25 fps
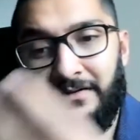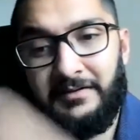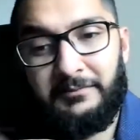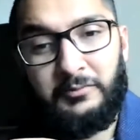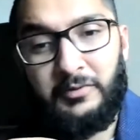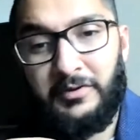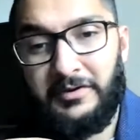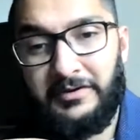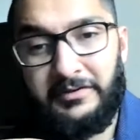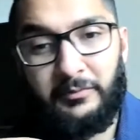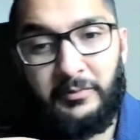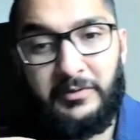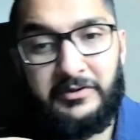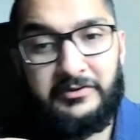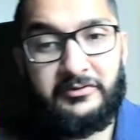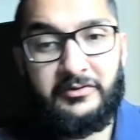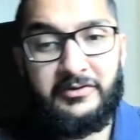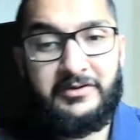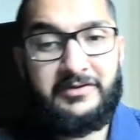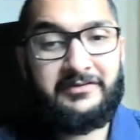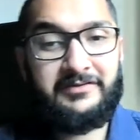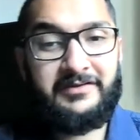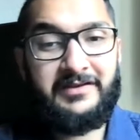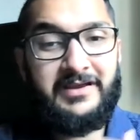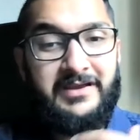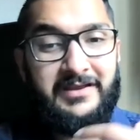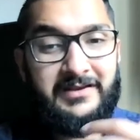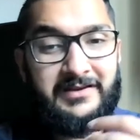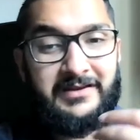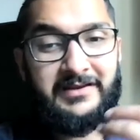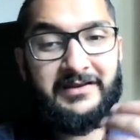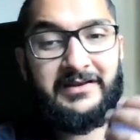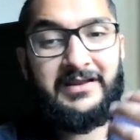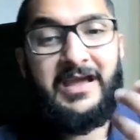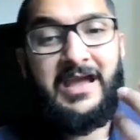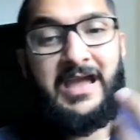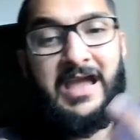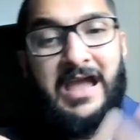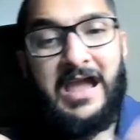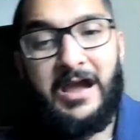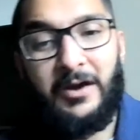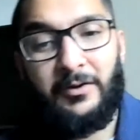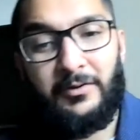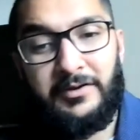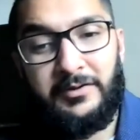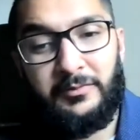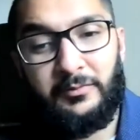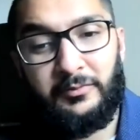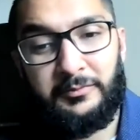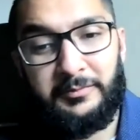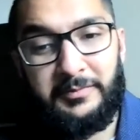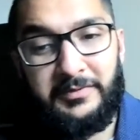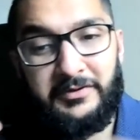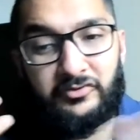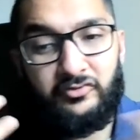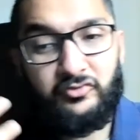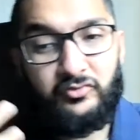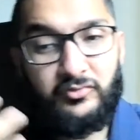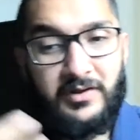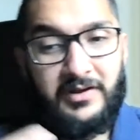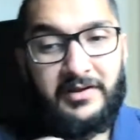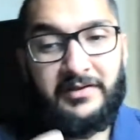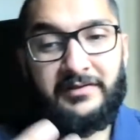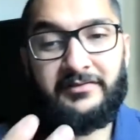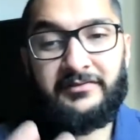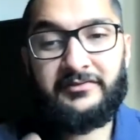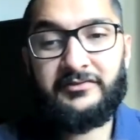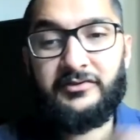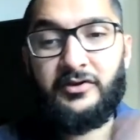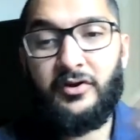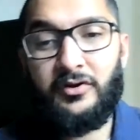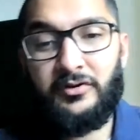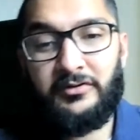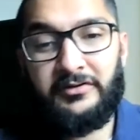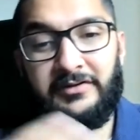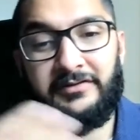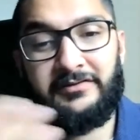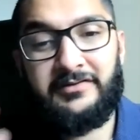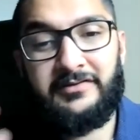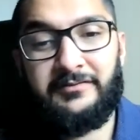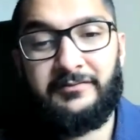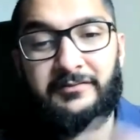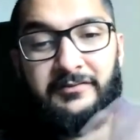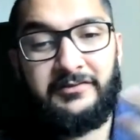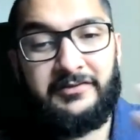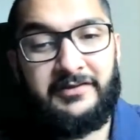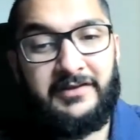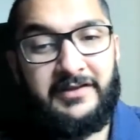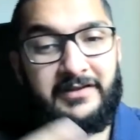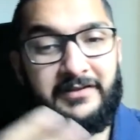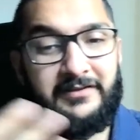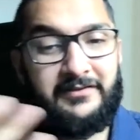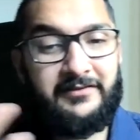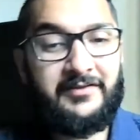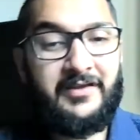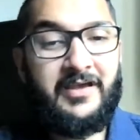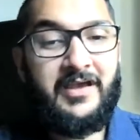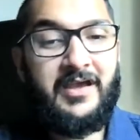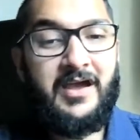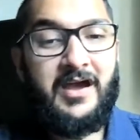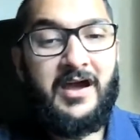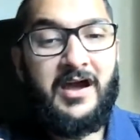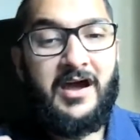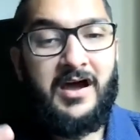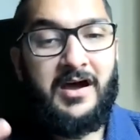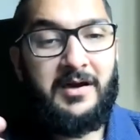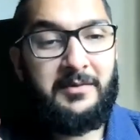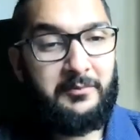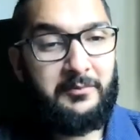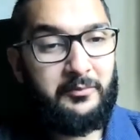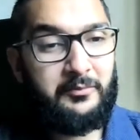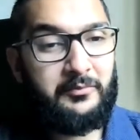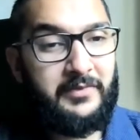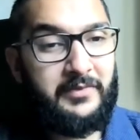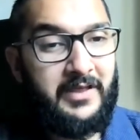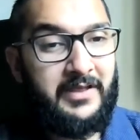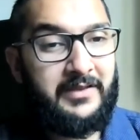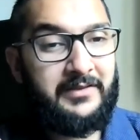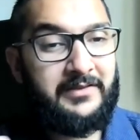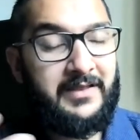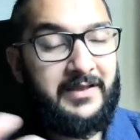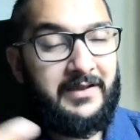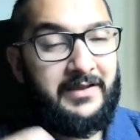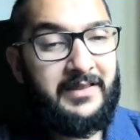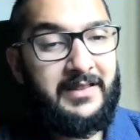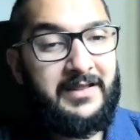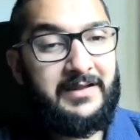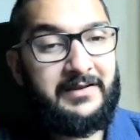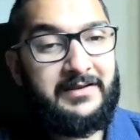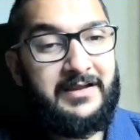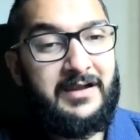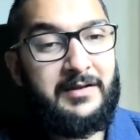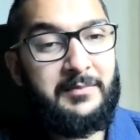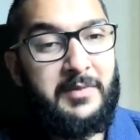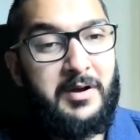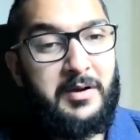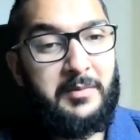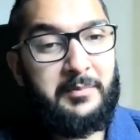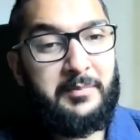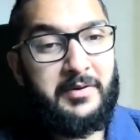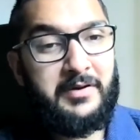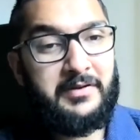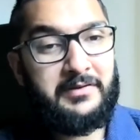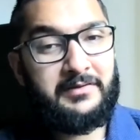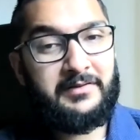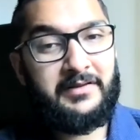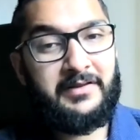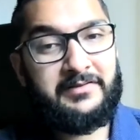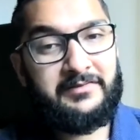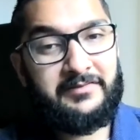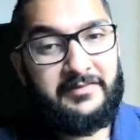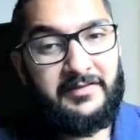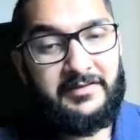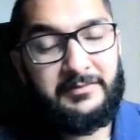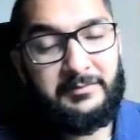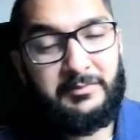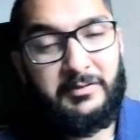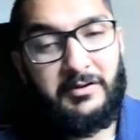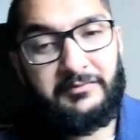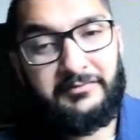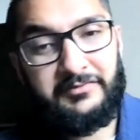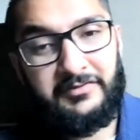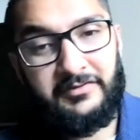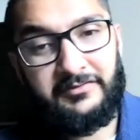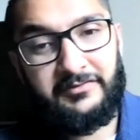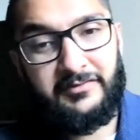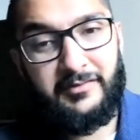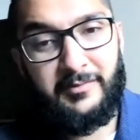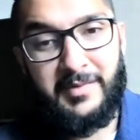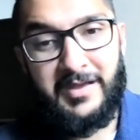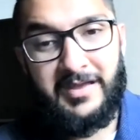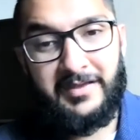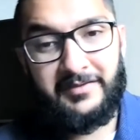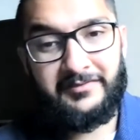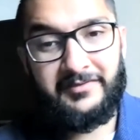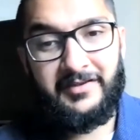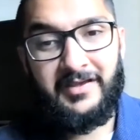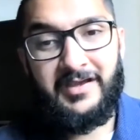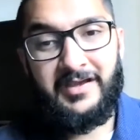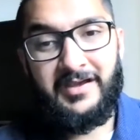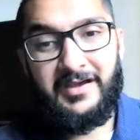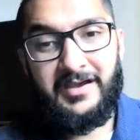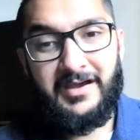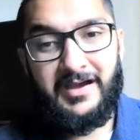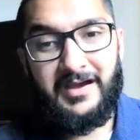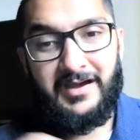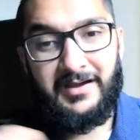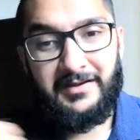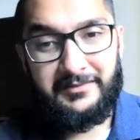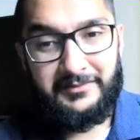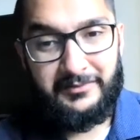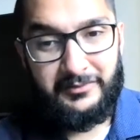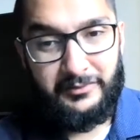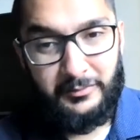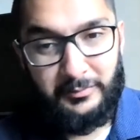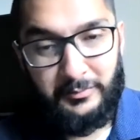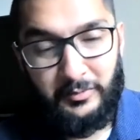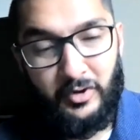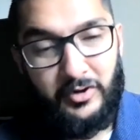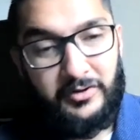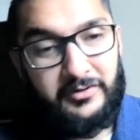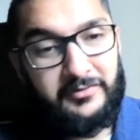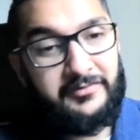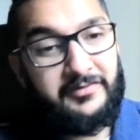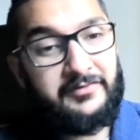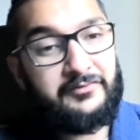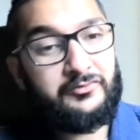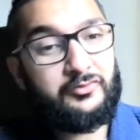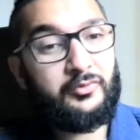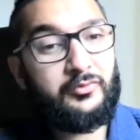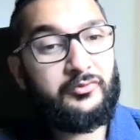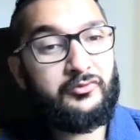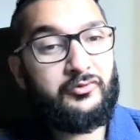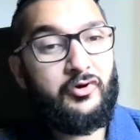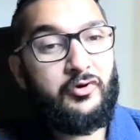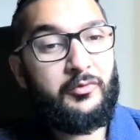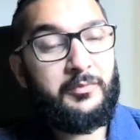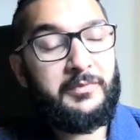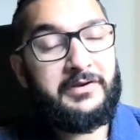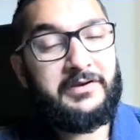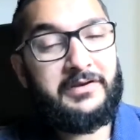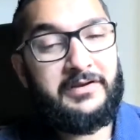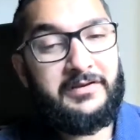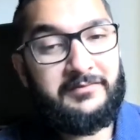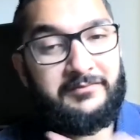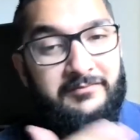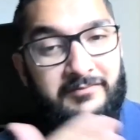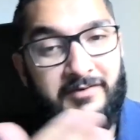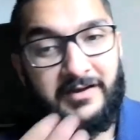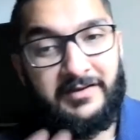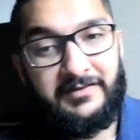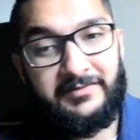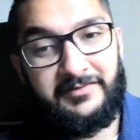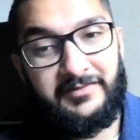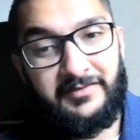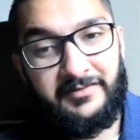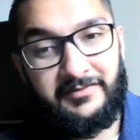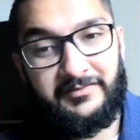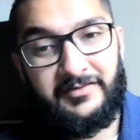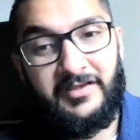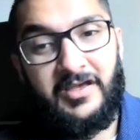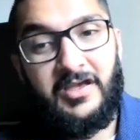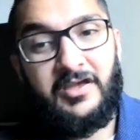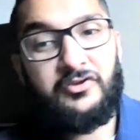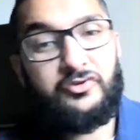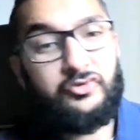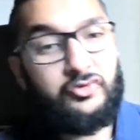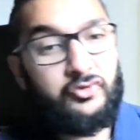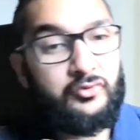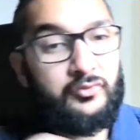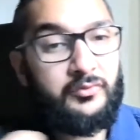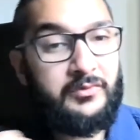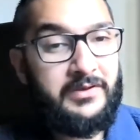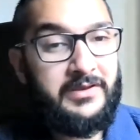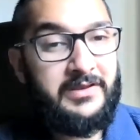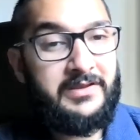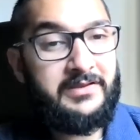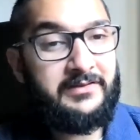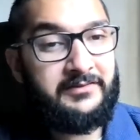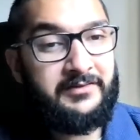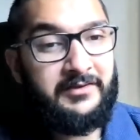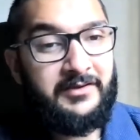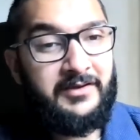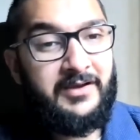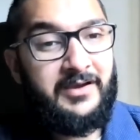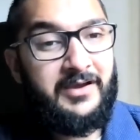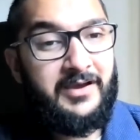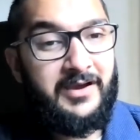whether he's eating, how he would be dressed, all these different things that come up. But let's say the Prophet has brought us into his home, and he invites us to eat